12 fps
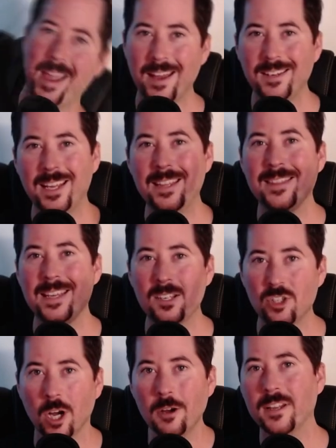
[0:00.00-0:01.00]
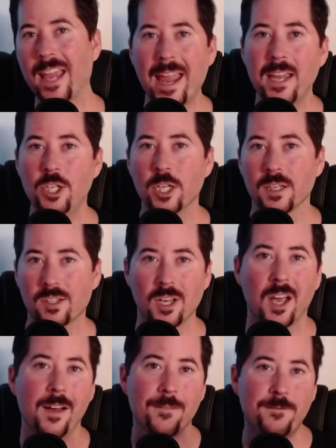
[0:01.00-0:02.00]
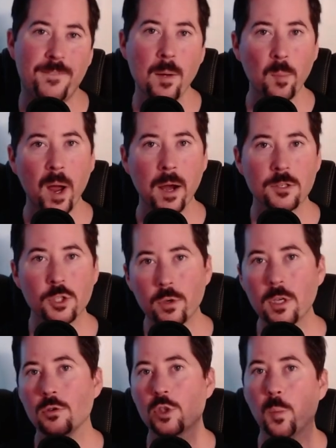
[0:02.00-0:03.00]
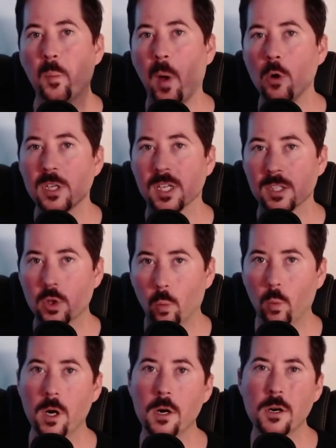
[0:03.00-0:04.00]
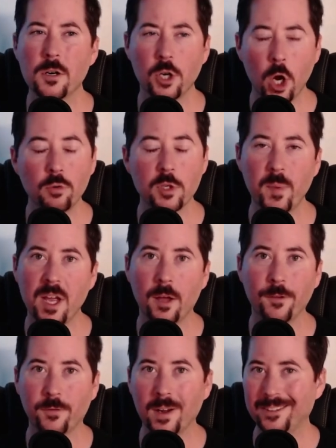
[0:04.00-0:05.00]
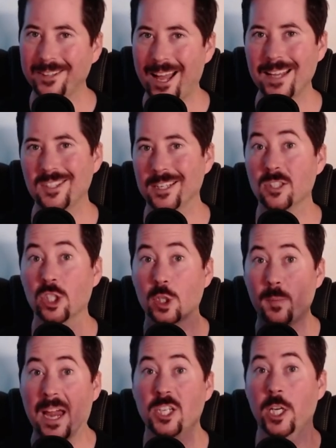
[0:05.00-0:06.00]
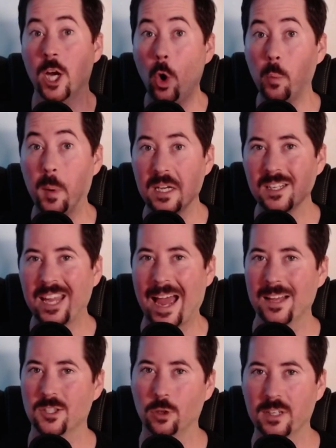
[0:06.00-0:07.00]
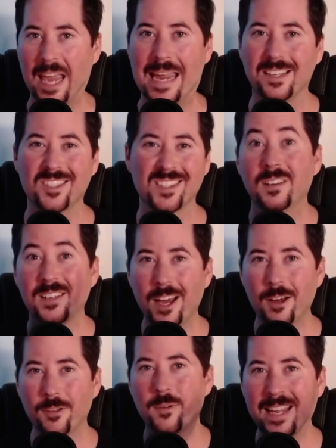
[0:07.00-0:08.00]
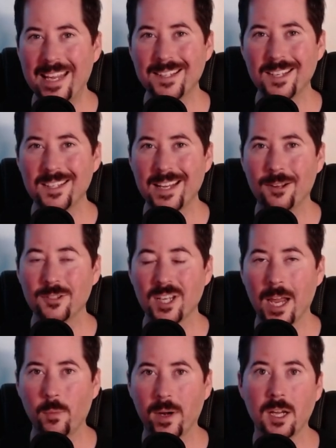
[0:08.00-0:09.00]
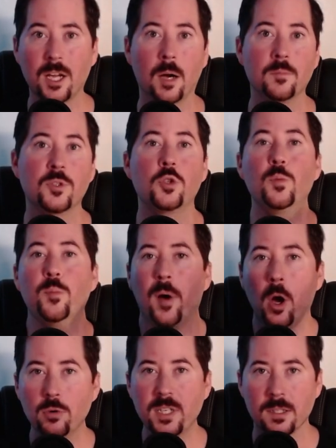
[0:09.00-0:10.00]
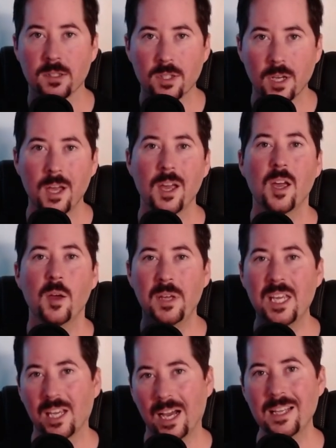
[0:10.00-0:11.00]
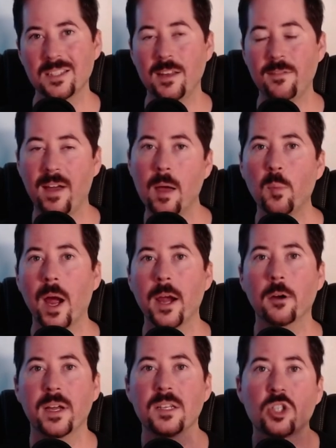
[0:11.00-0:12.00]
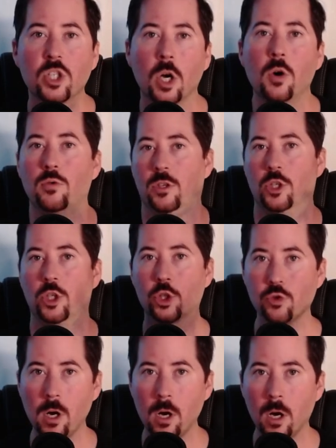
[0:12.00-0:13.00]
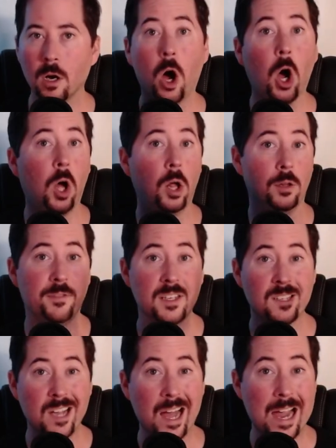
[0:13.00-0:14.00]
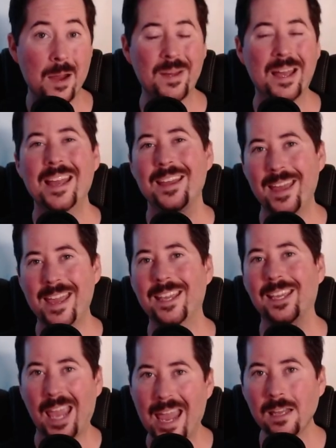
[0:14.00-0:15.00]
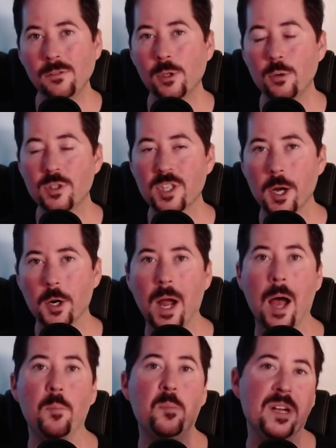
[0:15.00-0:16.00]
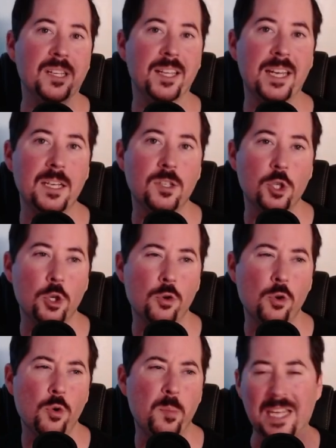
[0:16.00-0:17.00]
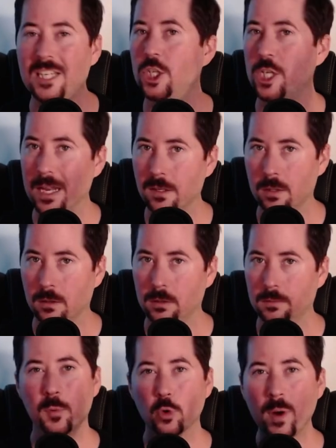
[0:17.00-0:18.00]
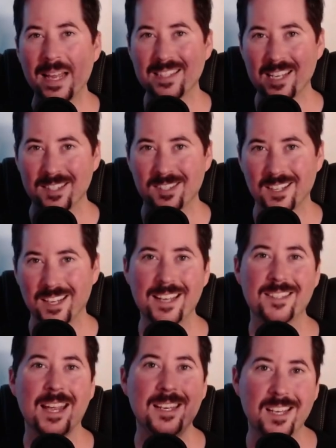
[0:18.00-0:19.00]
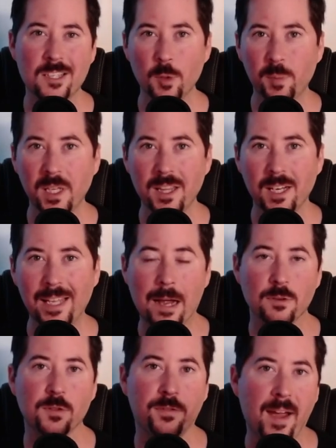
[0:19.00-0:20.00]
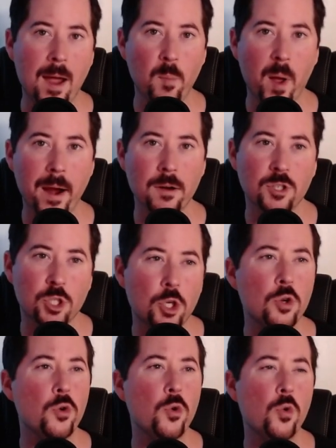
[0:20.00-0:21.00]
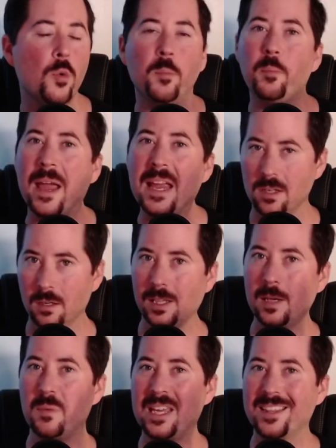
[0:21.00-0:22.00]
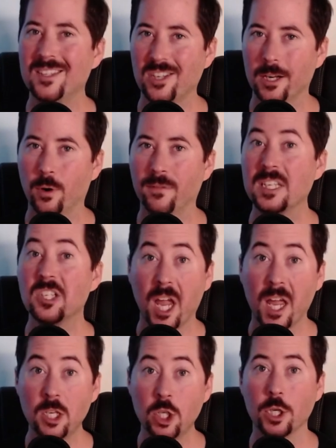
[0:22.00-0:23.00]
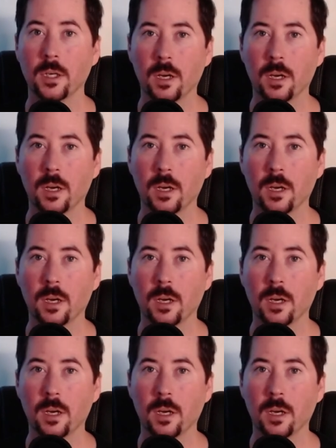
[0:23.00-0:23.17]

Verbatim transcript: and in the Dark Ages, vampires who used Potence were known to be on the front lines and smashing open castle gates. Now there is a downside when it comes to Potence. Because the vampire is so strong all of the time, they can lose their ability to be gentle. Presence is a discipline that allows vampires to basically be the center of attention.